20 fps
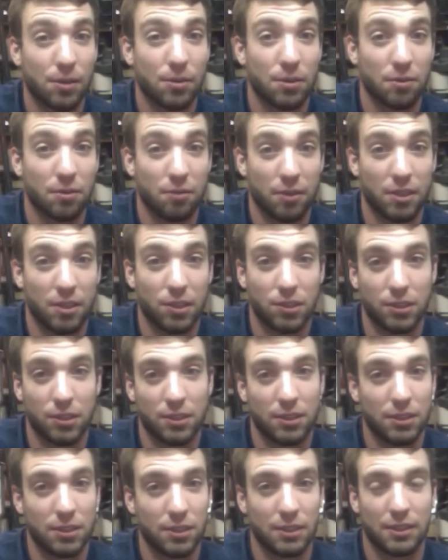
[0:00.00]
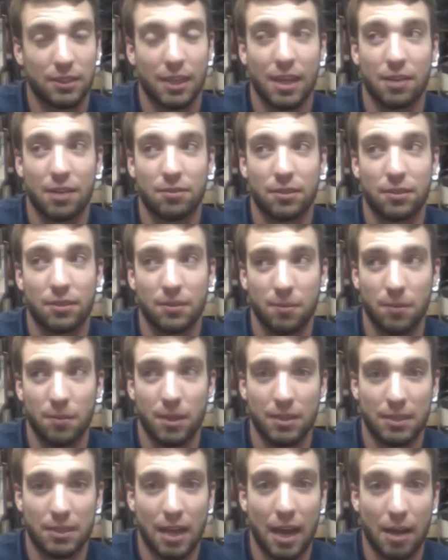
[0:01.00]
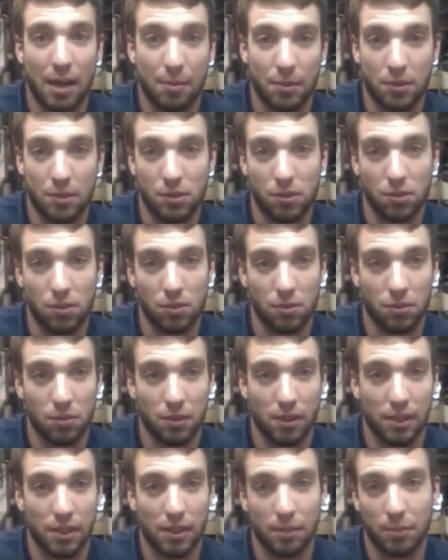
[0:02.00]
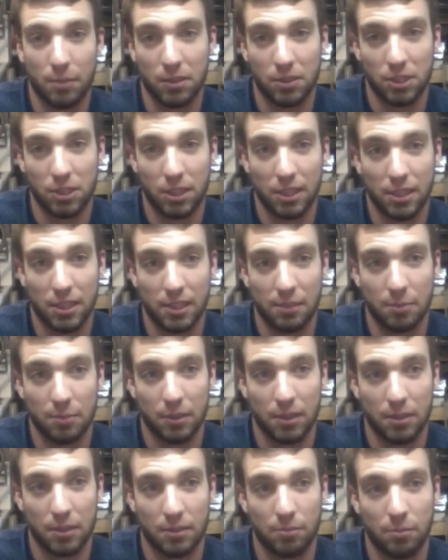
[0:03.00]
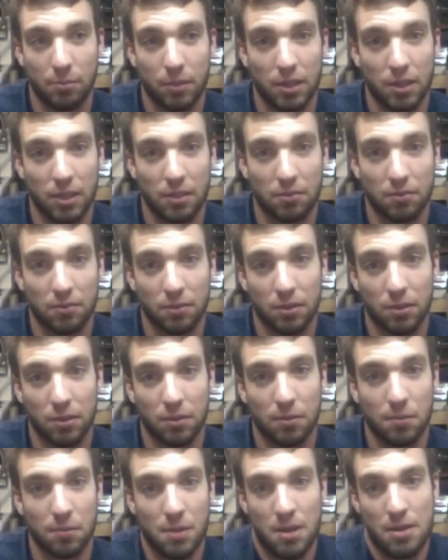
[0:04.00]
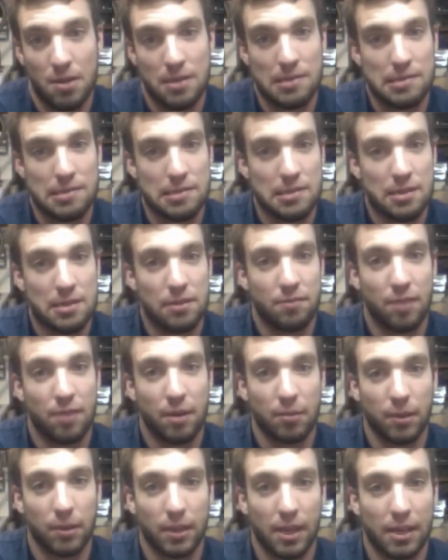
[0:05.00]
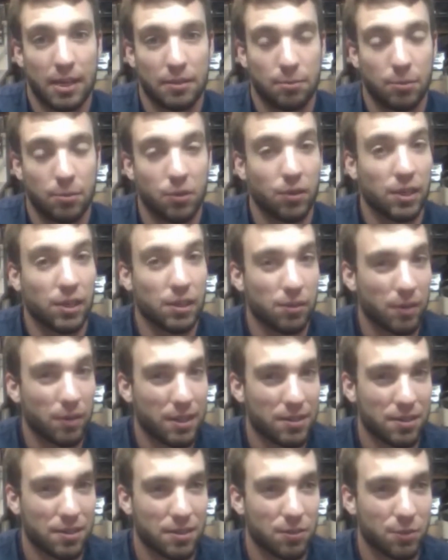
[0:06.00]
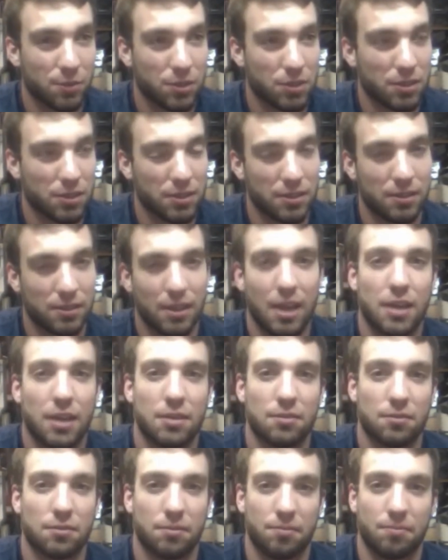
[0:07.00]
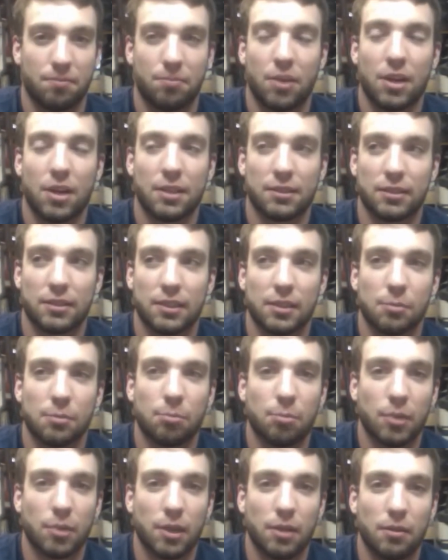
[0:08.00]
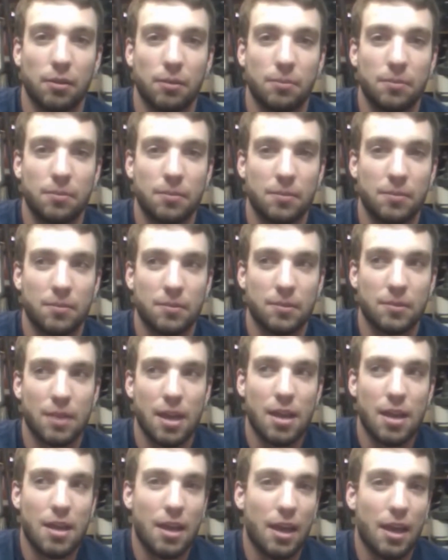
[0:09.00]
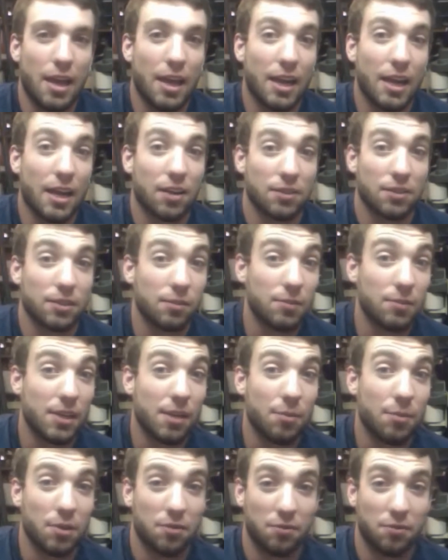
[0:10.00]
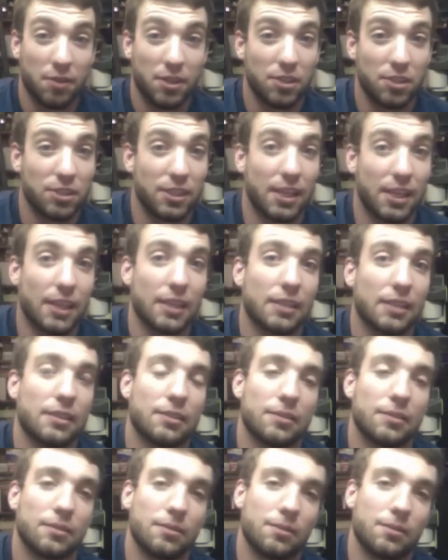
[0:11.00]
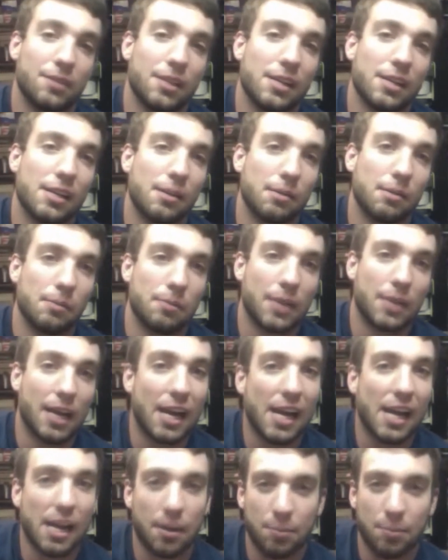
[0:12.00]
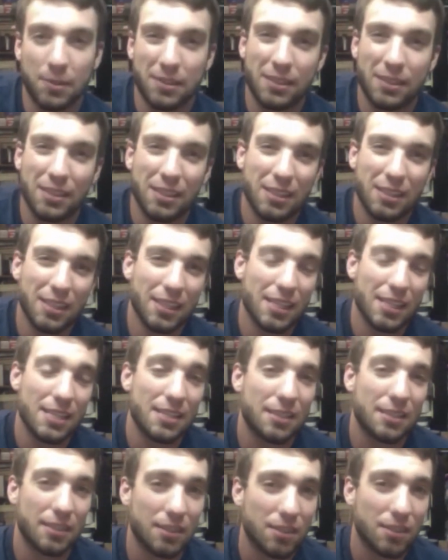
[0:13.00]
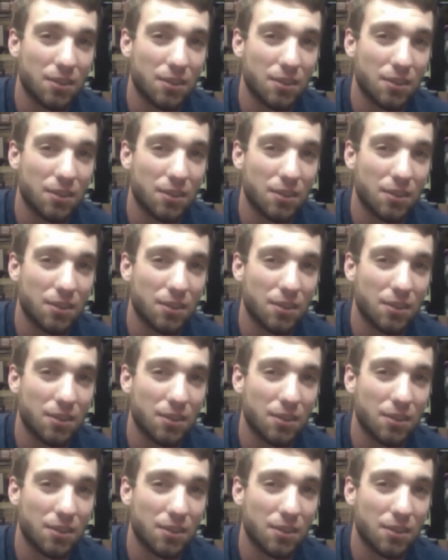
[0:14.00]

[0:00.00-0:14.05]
want to finish. It's just kind of a time issue thing in my jig, plus money for fiberglass marine resin, which is kind of pricey. But anyhow, someday I'm going to finish that kayak. But see, the thing is,